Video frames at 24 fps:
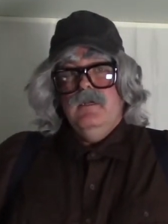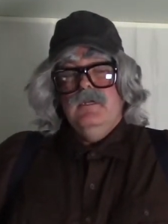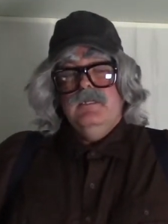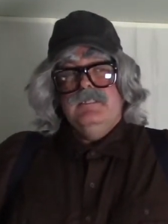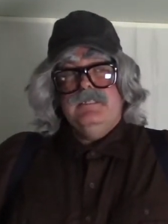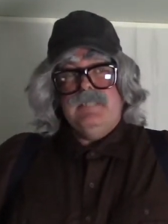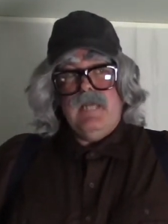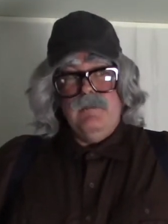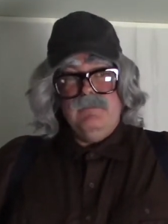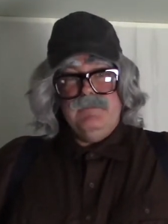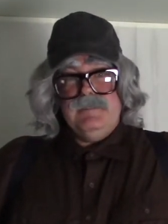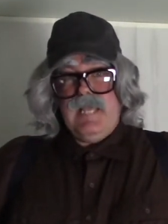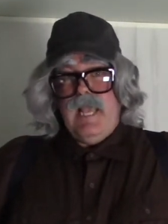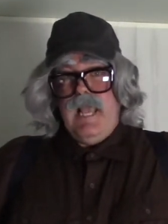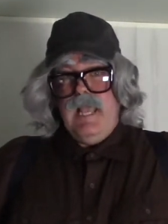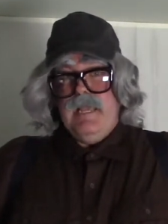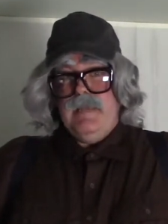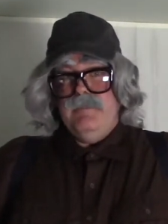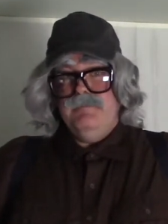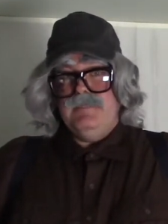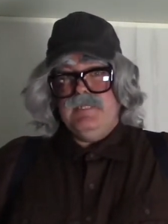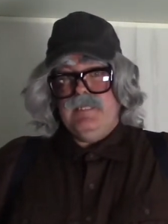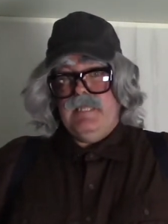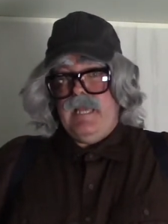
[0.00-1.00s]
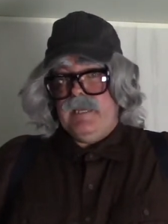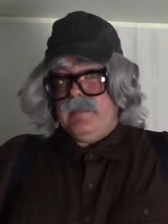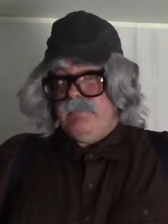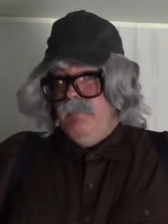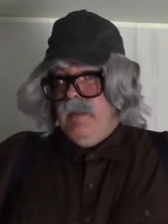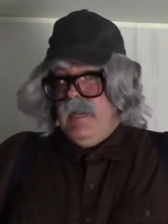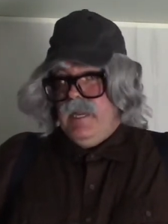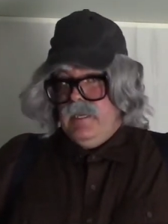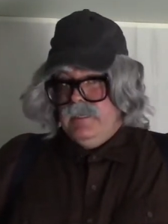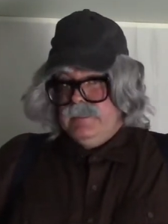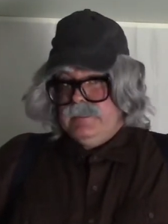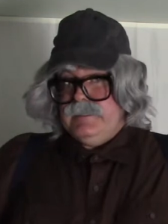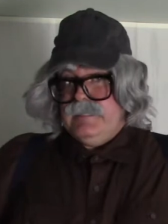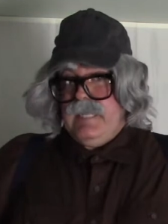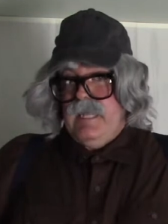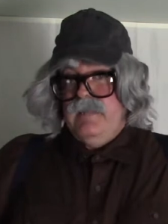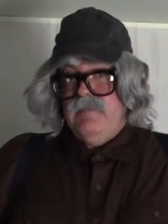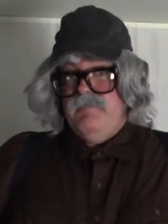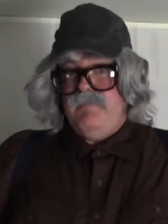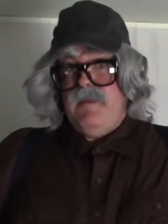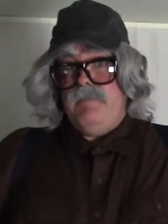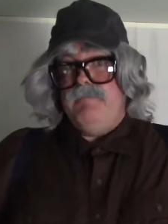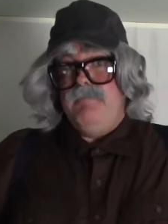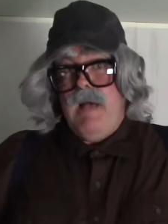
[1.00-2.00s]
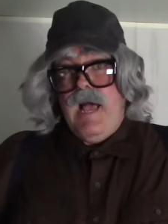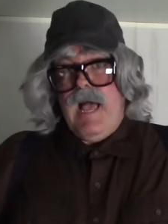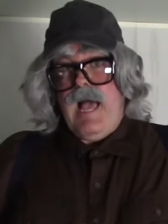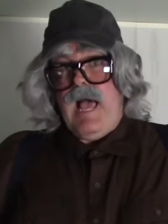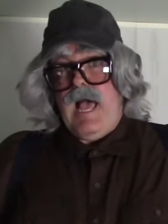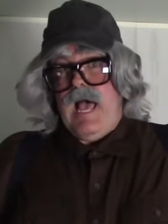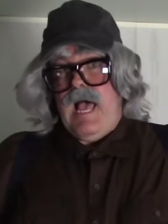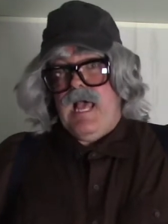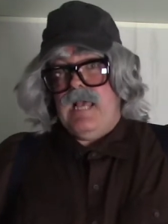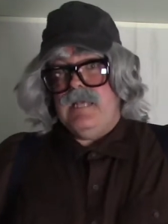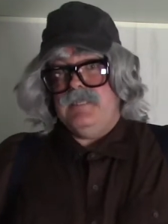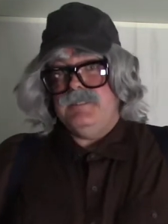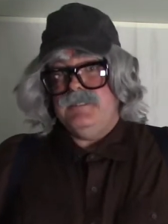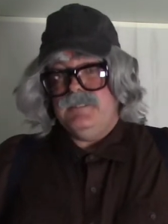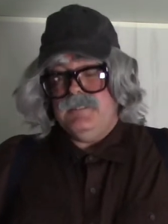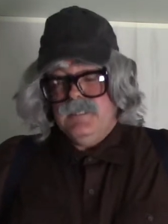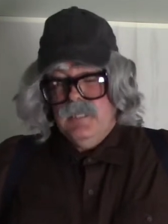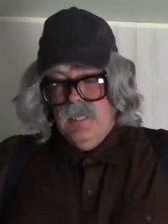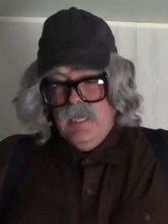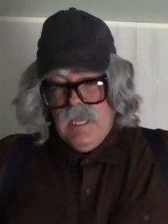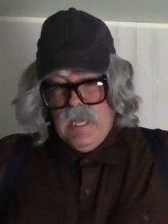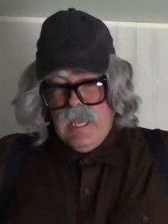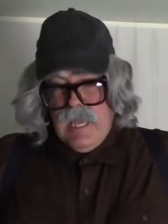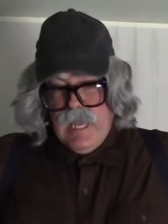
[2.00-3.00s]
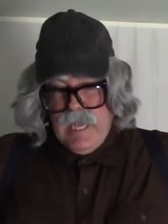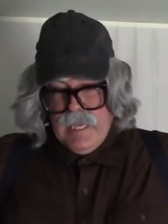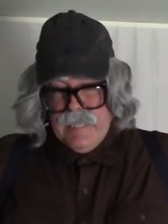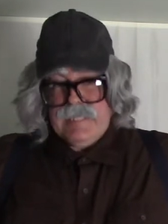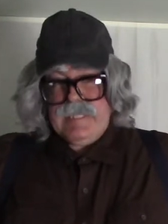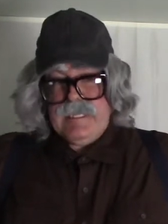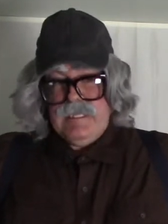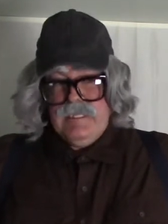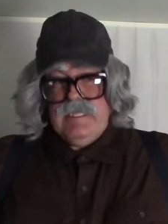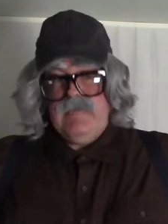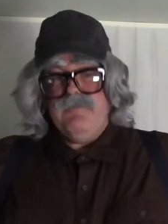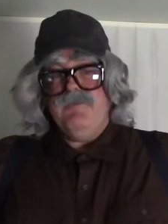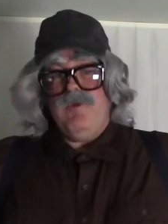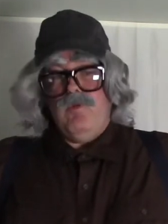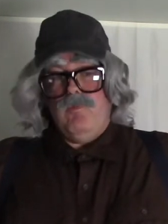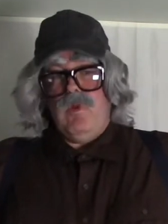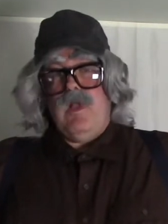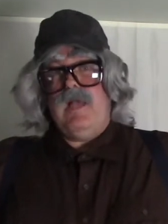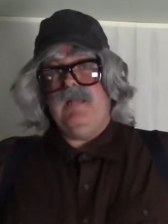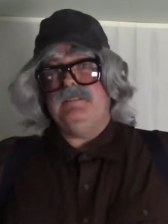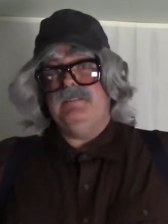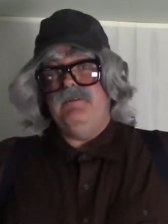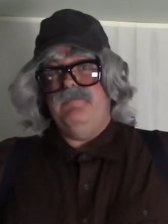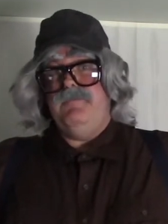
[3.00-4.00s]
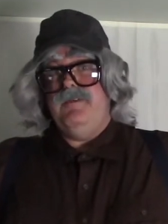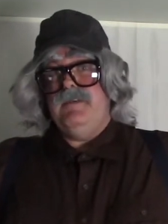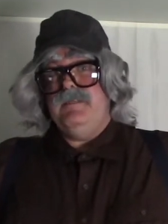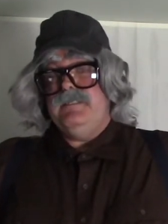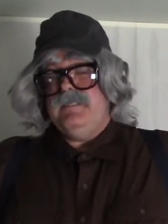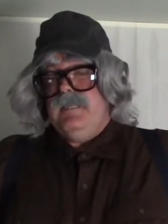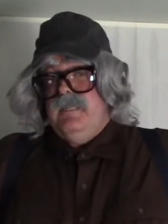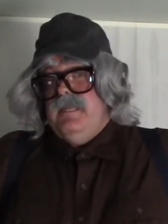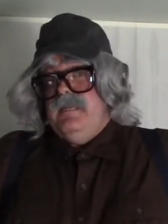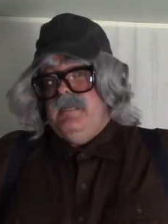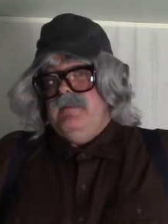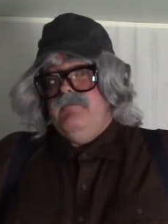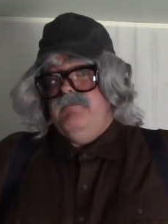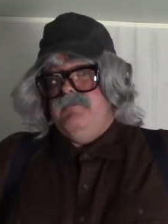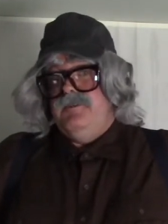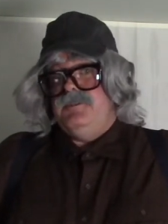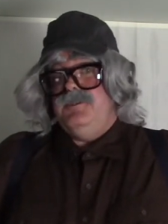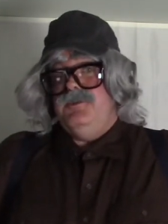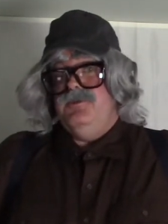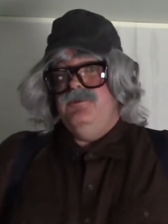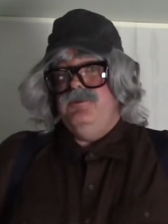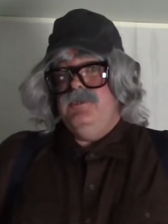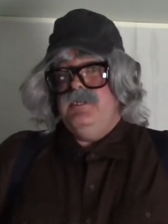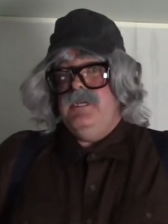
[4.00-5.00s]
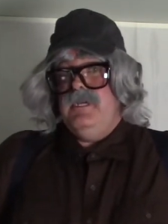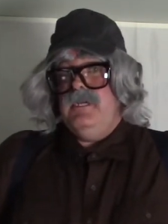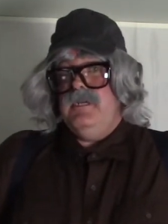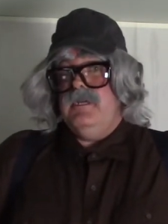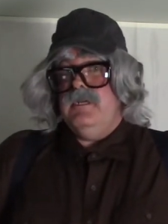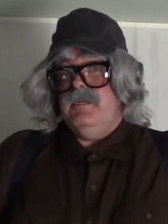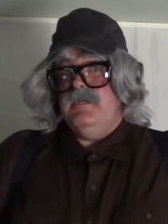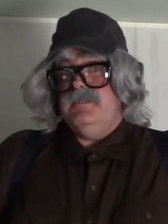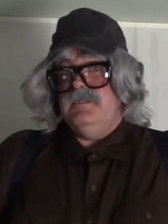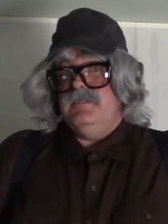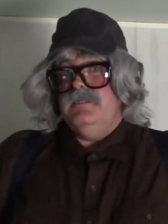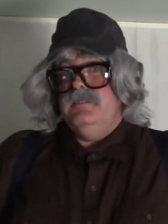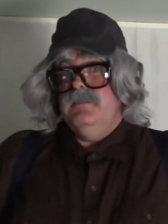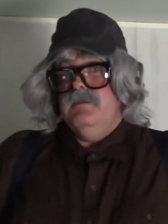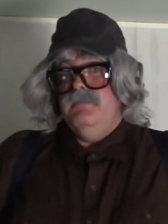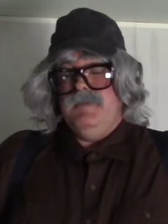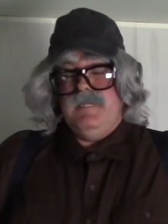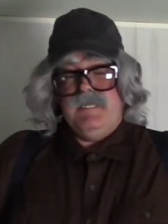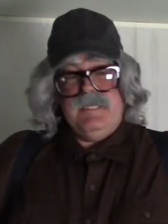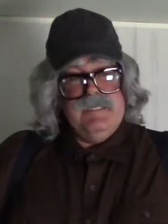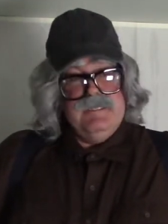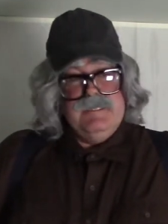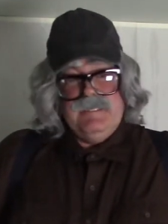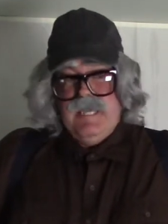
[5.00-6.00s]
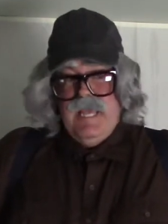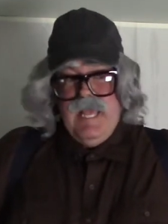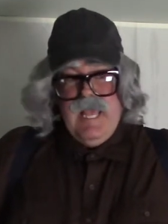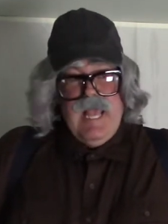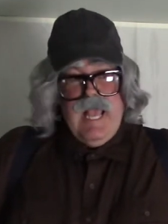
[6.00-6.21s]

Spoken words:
Sometimes, like myself at my house, I can leave the water filter in for 2 years because